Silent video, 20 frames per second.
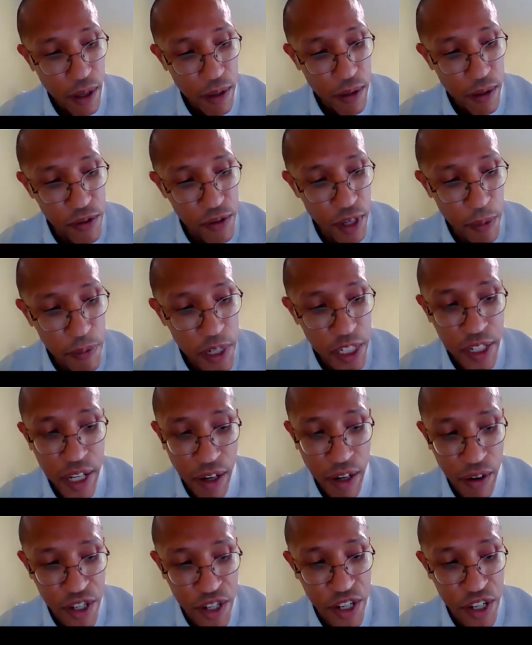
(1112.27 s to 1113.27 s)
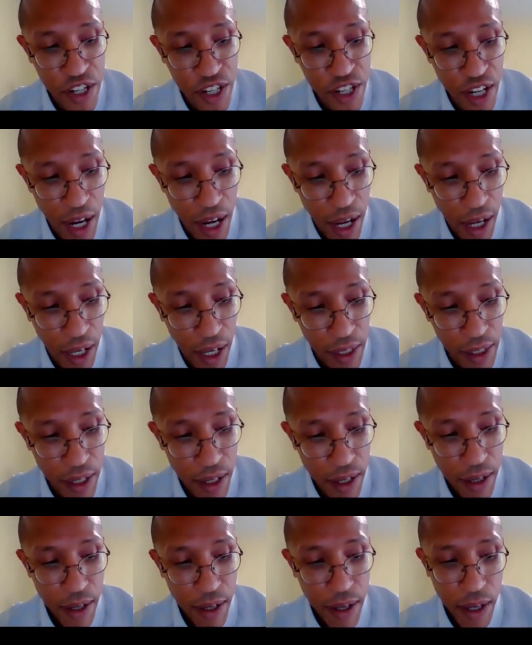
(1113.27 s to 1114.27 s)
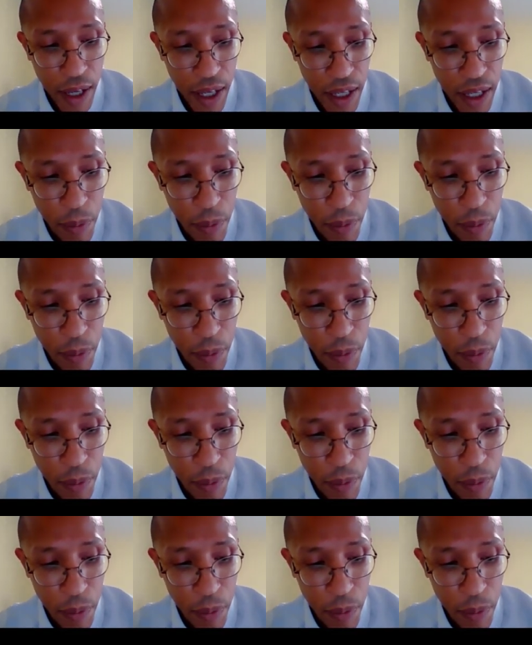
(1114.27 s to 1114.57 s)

The subject here is John, and